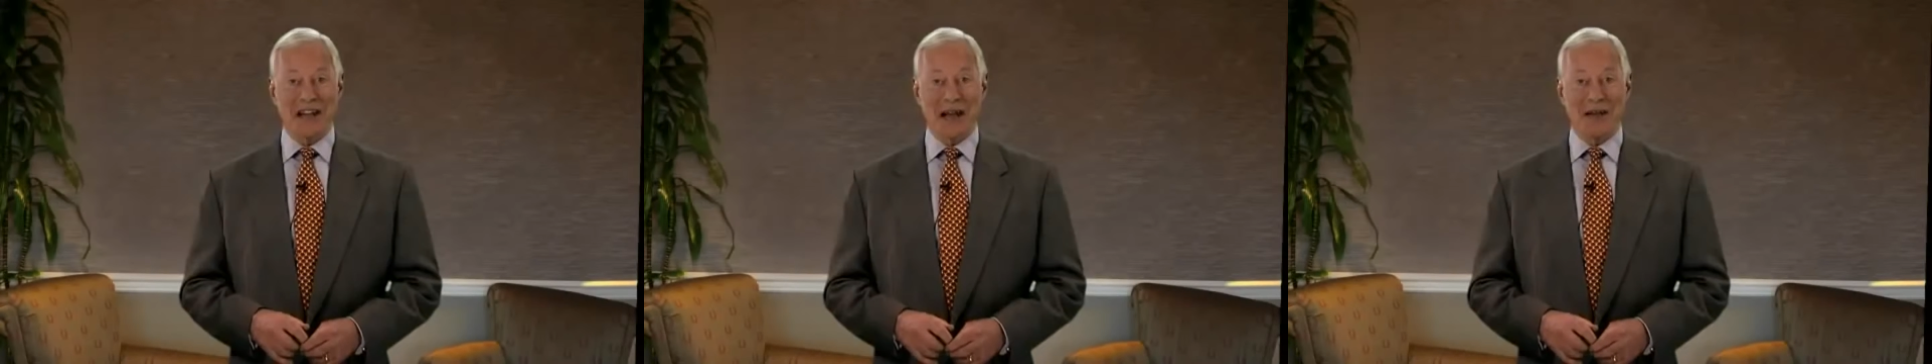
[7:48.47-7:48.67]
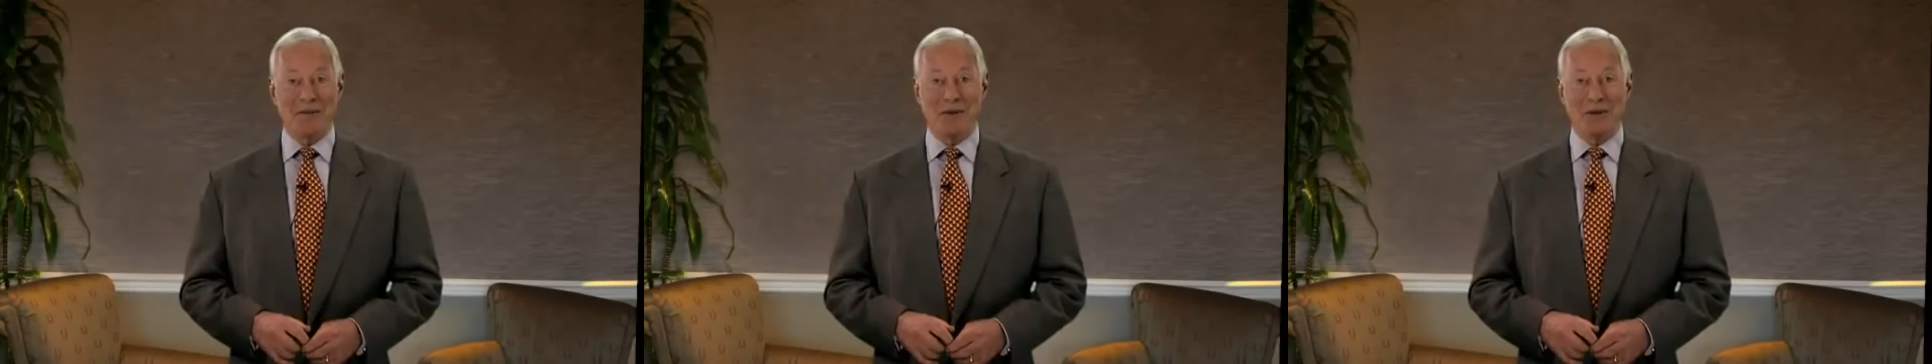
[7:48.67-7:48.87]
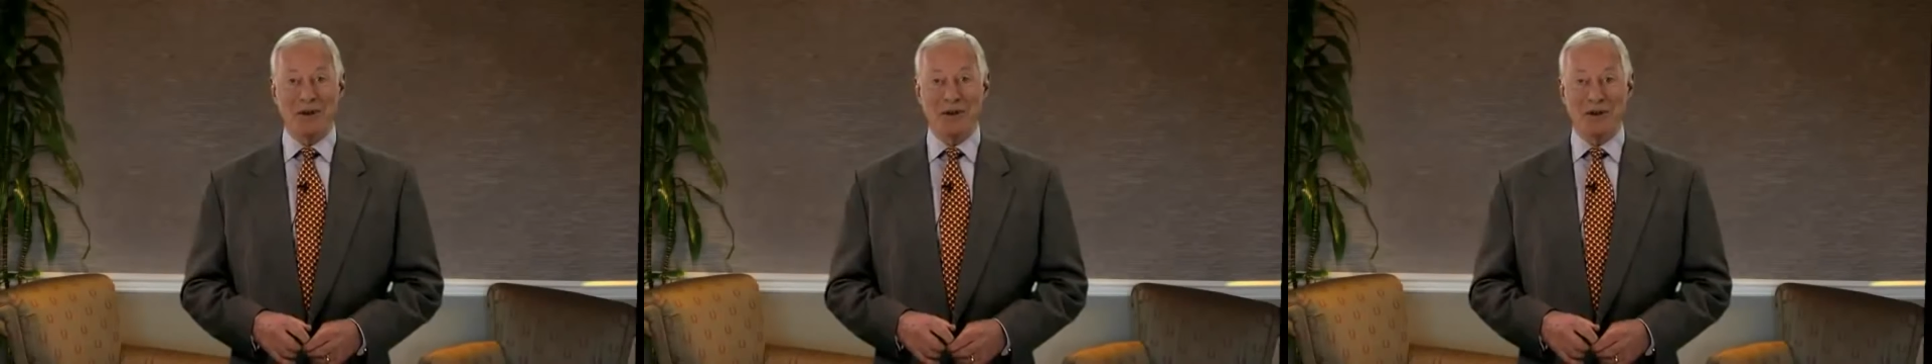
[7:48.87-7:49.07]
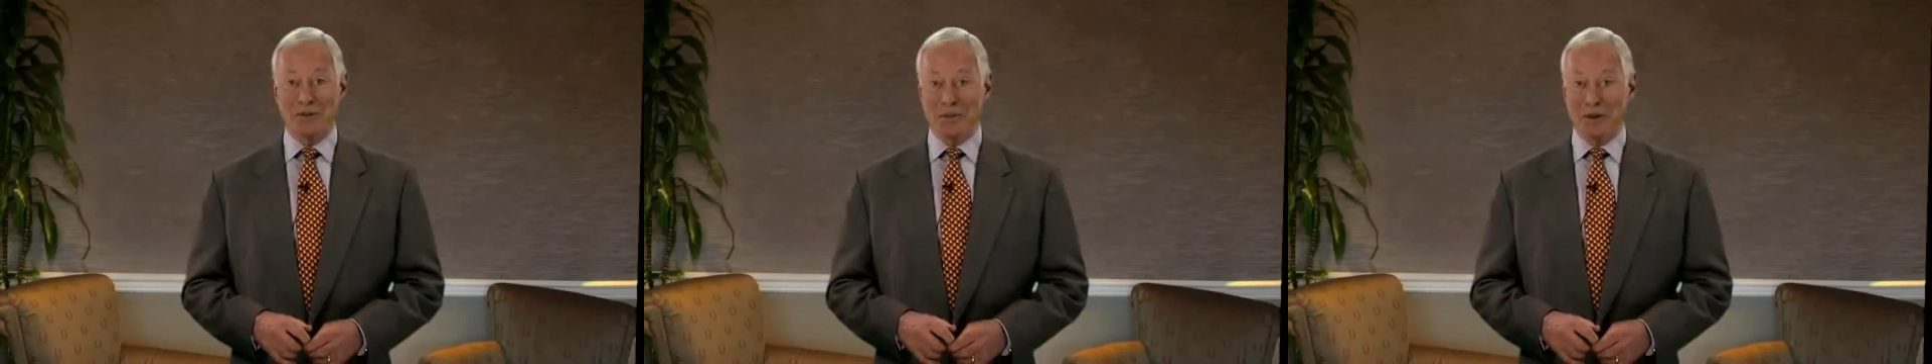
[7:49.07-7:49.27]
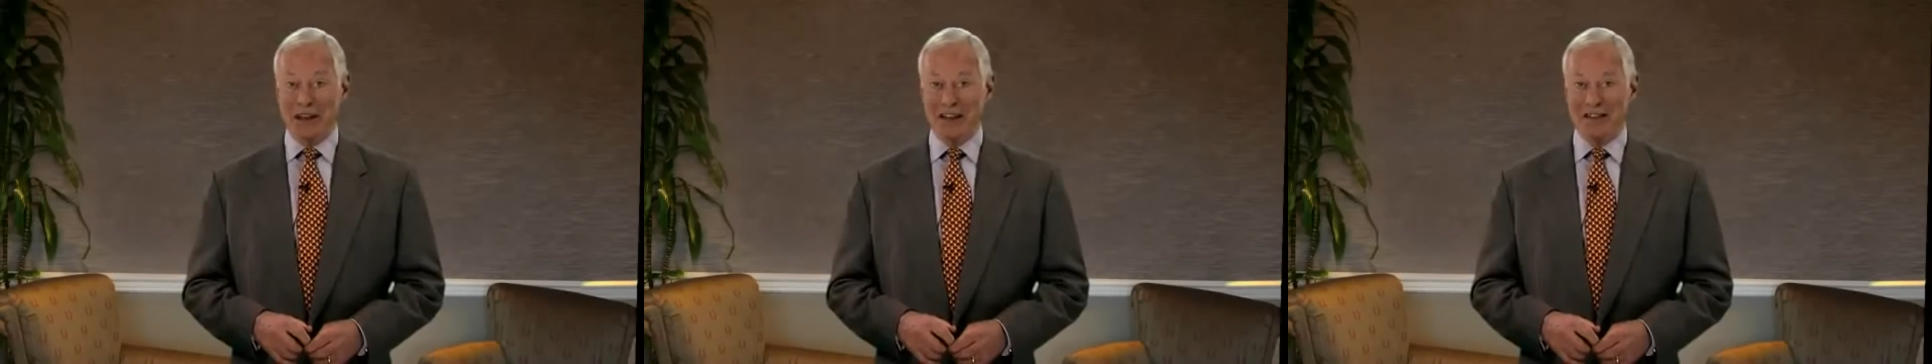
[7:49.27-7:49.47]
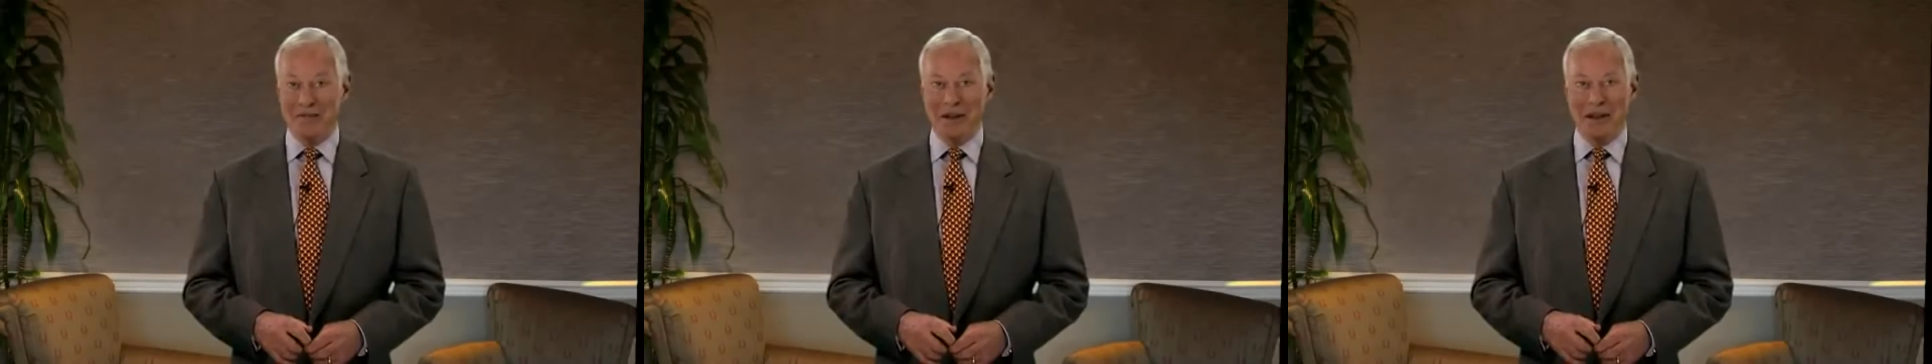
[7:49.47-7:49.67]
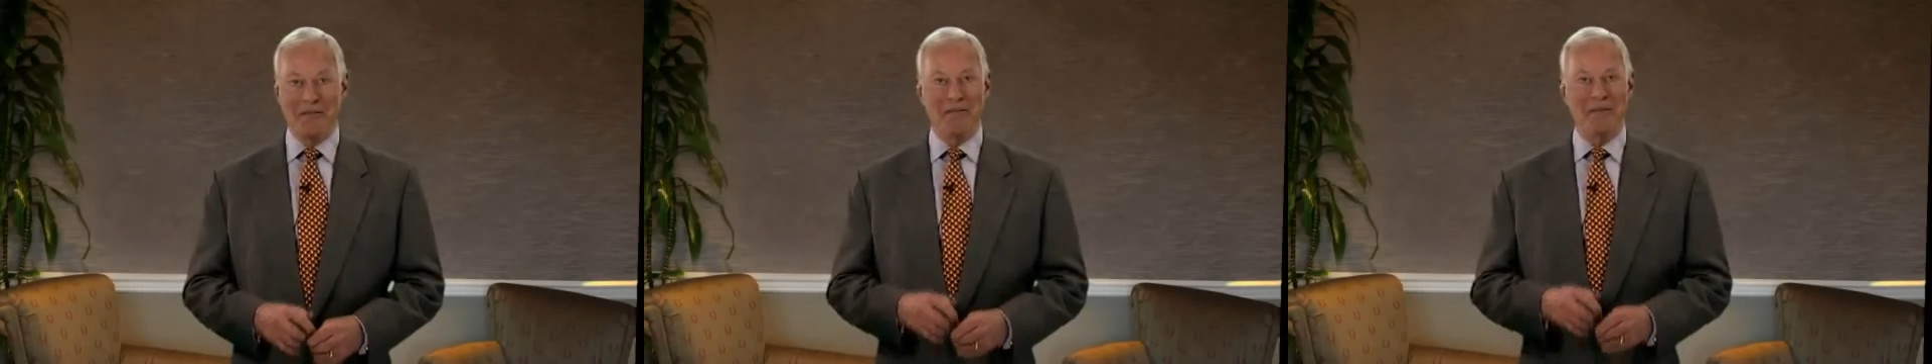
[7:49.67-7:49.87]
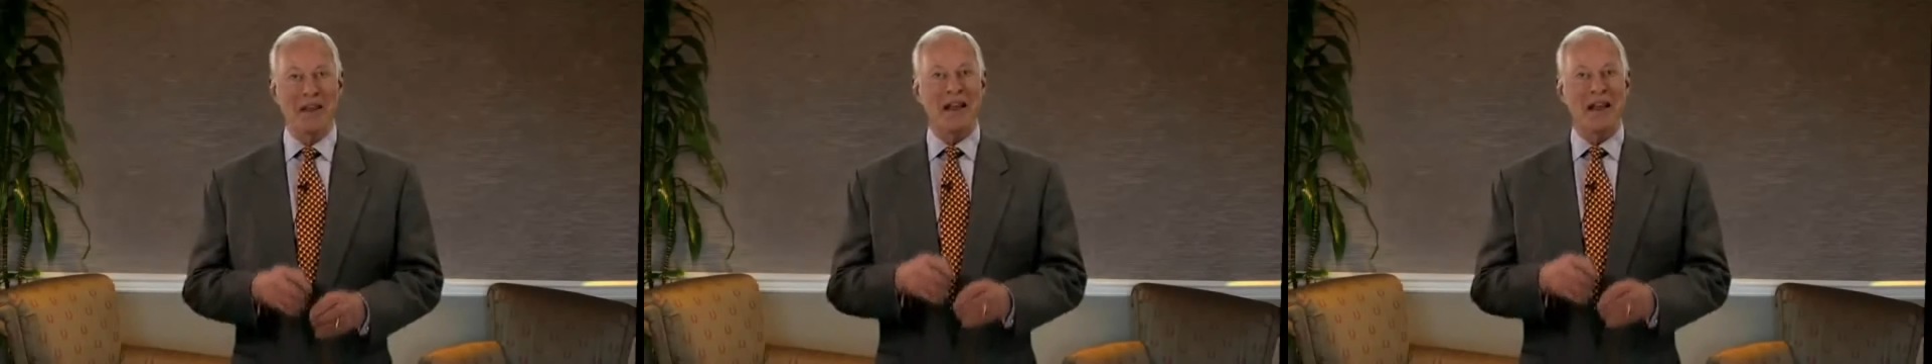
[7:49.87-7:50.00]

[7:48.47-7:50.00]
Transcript: time you do it, believe me.